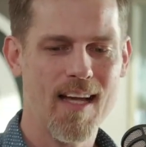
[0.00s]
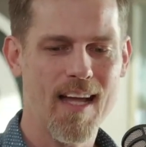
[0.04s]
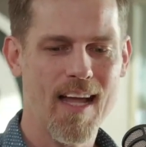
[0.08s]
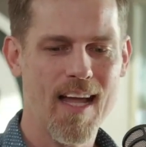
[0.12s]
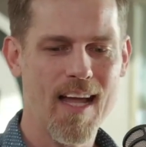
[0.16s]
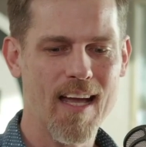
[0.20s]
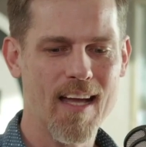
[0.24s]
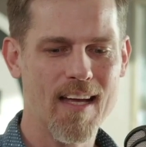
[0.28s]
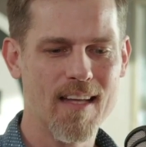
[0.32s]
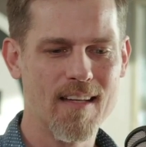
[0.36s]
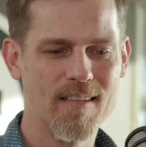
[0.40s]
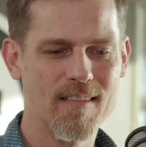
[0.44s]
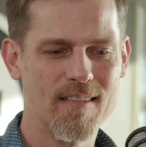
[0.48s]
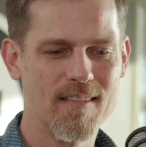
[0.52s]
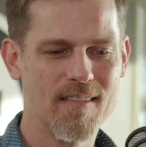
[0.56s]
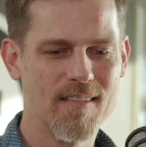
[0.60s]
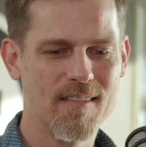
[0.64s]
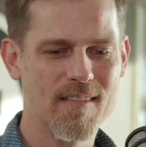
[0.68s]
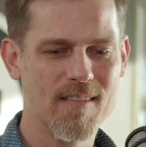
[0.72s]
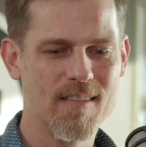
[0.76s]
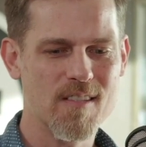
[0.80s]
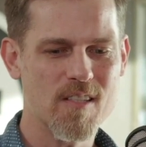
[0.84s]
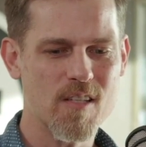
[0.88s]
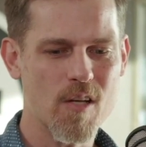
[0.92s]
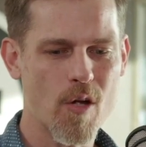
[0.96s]
And
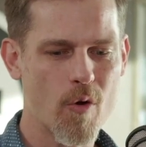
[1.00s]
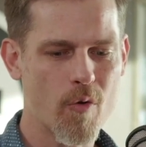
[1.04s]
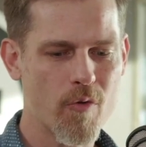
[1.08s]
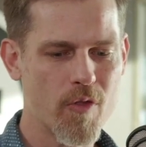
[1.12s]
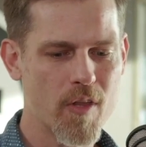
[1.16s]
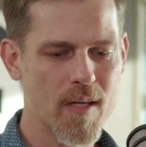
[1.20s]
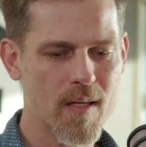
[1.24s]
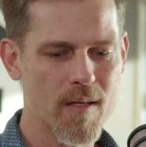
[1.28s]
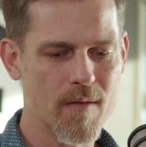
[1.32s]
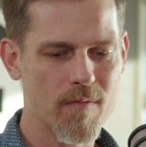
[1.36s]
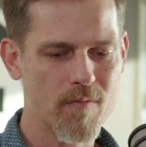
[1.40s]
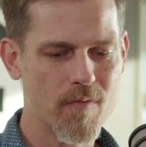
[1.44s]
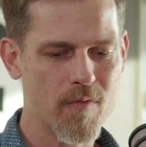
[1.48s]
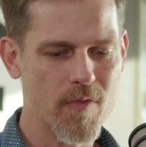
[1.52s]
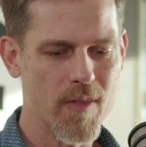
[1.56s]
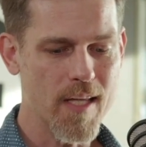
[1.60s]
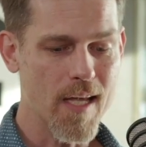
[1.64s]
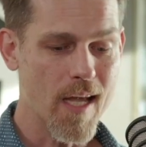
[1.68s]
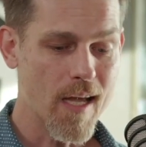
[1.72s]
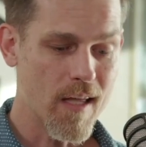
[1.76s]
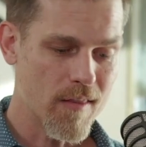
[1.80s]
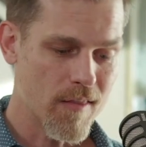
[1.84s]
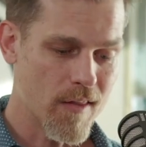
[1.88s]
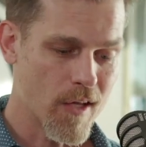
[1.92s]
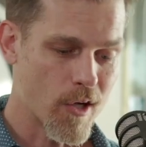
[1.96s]
so
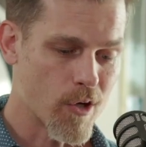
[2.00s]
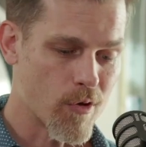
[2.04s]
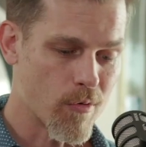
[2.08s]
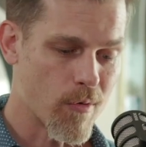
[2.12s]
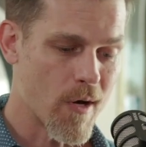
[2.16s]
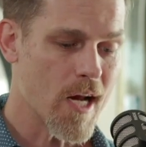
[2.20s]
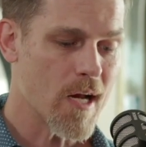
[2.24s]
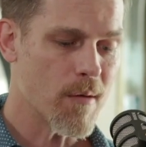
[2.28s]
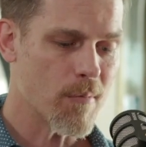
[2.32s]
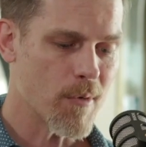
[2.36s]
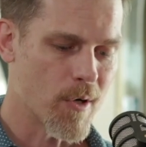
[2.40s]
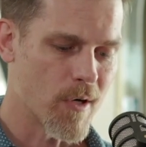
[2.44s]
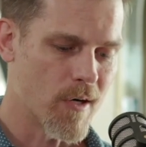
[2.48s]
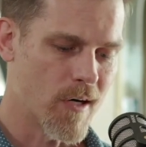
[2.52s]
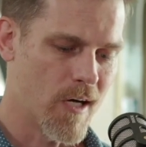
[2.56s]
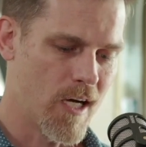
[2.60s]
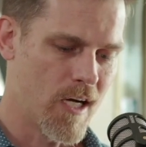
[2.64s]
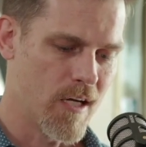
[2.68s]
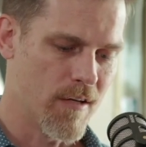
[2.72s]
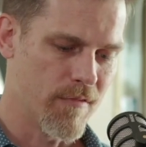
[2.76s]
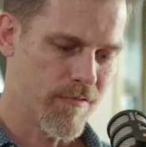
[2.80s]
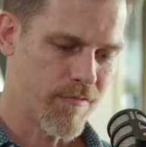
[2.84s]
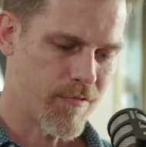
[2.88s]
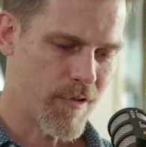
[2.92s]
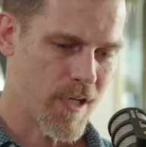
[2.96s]
the grammar
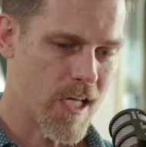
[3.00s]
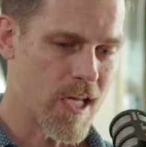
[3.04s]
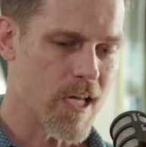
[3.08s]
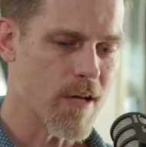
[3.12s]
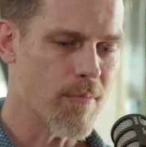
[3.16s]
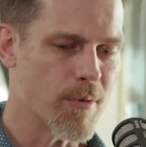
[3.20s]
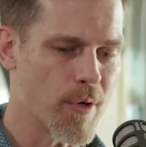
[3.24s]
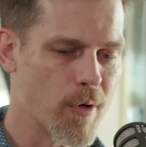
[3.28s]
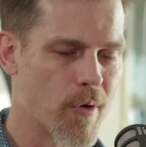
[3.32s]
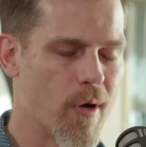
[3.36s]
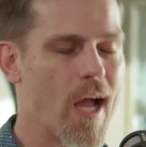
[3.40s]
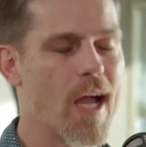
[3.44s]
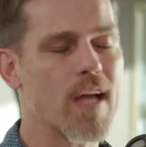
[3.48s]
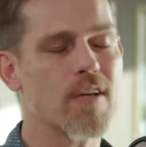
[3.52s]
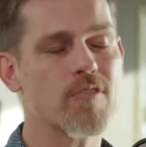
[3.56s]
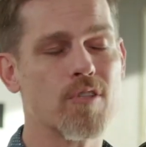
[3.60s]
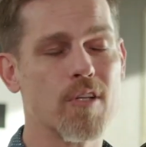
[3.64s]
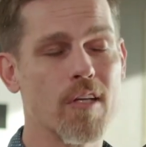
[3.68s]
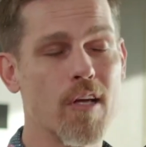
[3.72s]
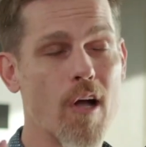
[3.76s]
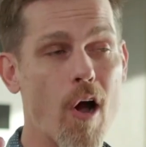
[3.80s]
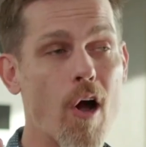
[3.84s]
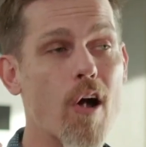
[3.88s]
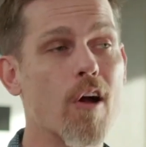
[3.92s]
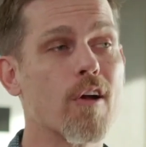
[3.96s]
of Hebrew
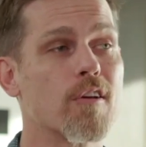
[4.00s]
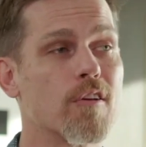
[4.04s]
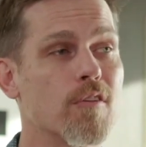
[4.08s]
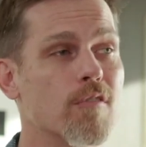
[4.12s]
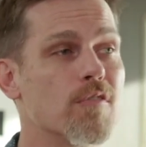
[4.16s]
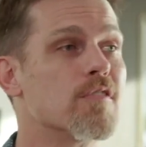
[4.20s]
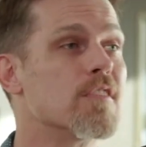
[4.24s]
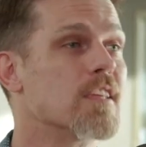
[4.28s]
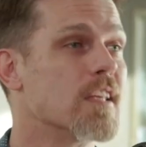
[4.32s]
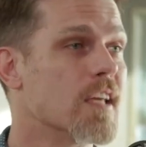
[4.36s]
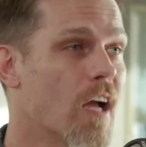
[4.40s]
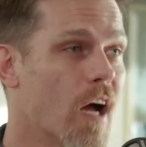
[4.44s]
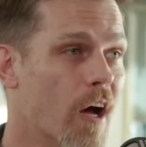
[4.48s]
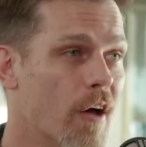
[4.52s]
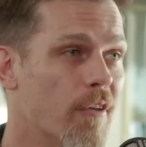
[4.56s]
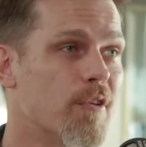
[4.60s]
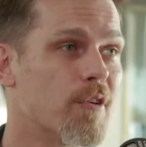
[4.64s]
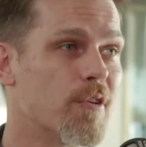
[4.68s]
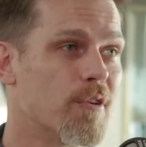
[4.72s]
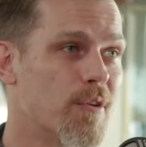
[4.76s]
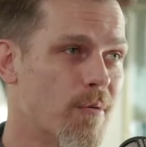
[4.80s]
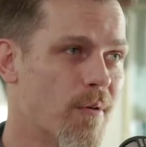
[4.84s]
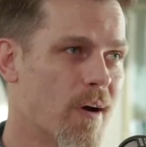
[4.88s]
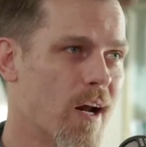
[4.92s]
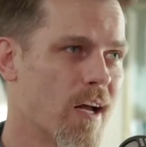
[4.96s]
actually argues the
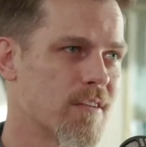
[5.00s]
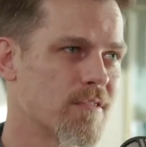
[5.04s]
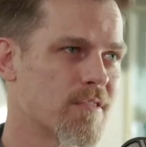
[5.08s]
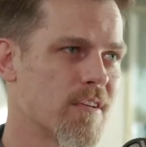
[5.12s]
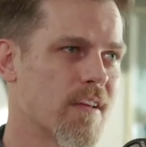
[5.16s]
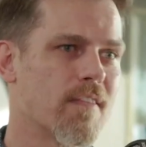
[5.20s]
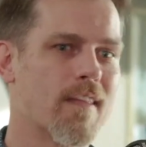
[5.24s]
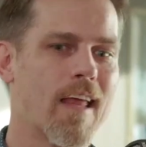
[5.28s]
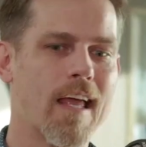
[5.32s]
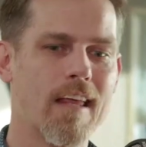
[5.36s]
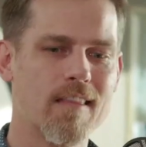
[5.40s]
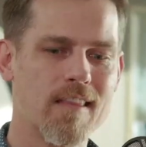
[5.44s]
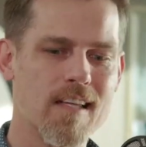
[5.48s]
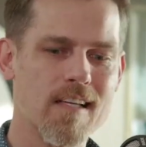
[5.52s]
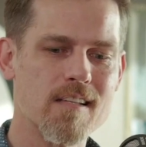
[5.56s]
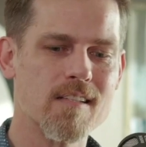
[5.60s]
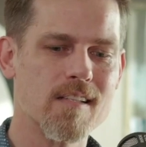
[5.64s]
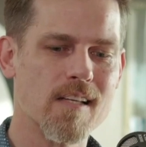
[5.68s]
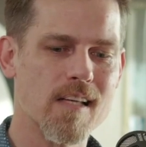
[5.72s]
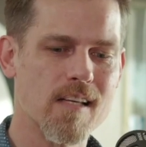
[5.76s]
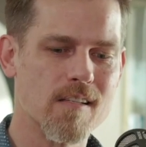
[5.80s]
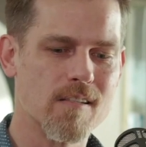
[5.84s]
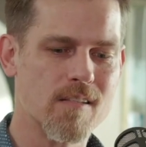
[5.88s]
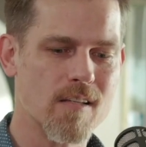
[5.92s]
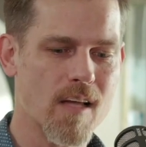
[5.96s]
other direction, that
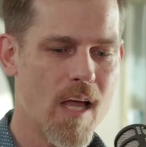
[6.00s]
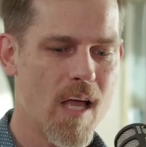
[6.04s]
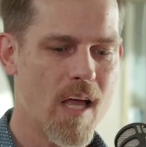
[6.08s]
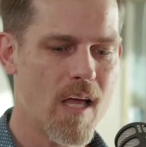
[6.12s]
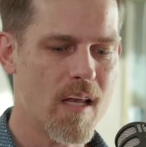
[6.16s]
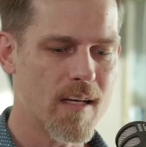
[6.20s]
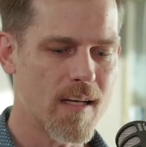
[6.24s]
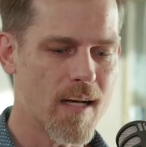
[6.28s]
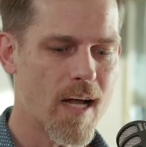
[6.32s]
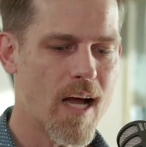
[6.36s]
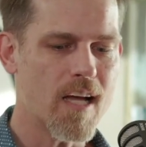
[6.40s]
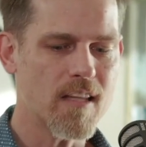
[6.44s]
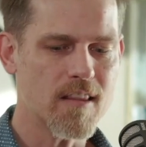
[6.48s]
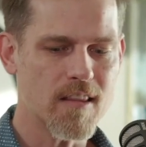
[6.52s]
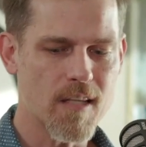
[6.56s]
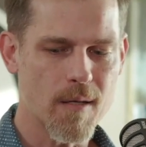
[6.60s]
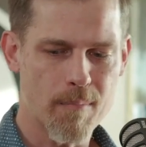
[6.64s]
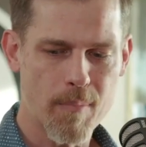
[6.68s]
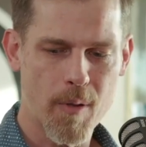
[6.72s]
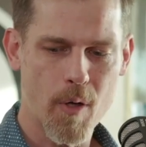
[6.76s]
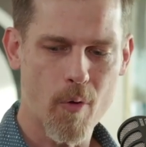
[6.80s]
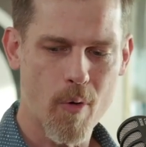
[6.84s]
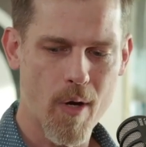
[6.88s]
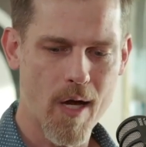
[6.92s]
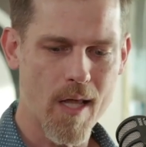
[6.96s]
this is not the
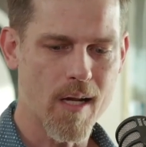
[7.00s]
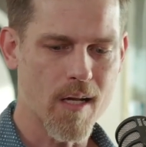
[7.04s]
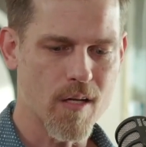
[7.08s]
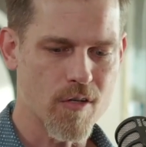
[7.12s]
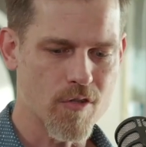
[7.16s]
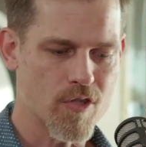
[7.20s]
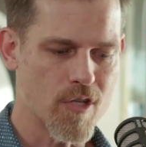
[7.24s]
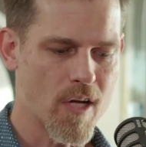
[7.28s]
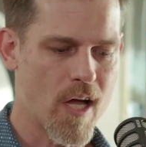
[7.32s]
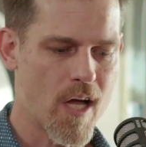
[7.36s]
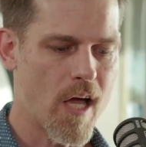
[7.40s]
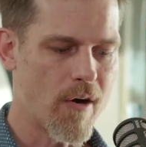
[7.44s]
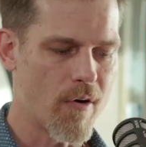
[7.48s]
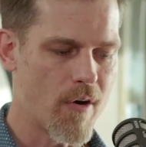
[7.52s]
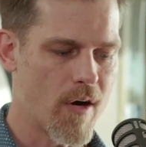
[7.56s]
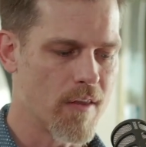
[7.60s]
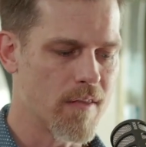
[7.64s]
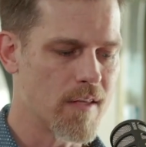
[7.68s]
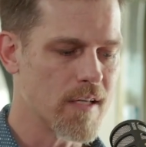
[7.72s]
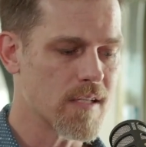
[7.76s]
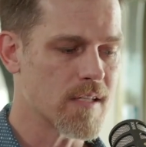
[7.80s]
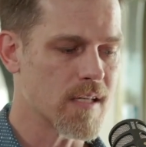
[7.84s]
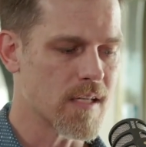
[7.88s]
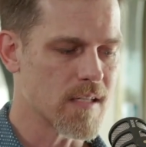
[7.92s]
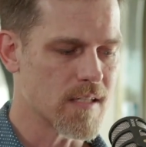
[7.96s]
poetic genre.
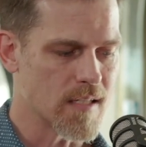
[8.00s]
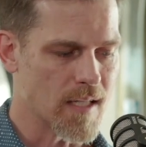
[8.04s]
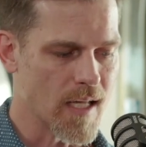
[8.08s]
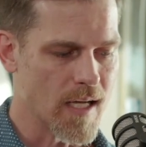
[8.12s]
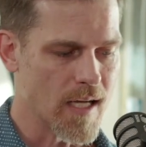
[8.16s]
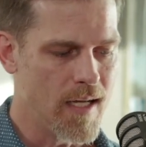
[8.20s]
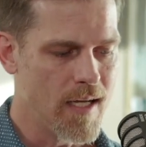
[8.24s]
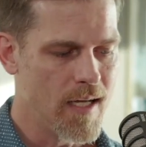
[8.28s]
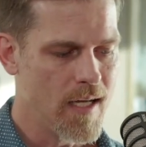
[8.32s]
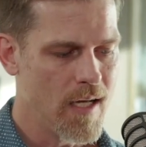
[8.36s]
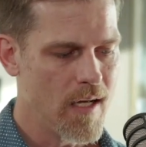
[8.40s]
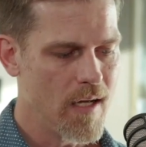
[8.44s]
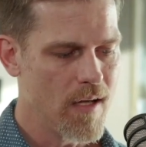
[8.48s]
This is the